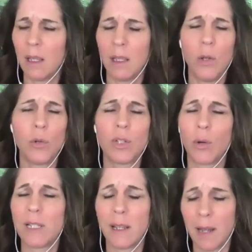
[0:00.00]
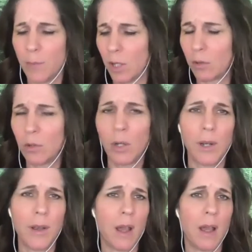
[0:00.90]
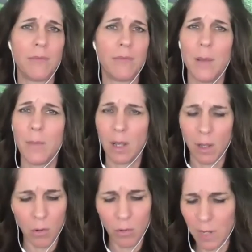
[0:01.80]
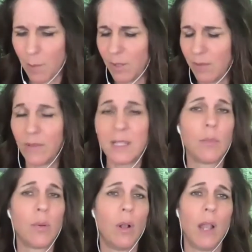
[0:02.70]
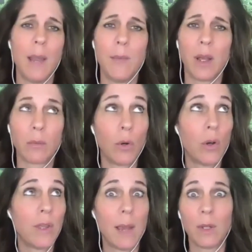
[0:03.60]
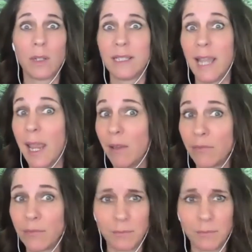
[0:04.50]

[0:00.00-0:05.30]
you know, stories like I'm not good enough, I'm alone, I'm invisible, I'm not worthy, I'm not safe.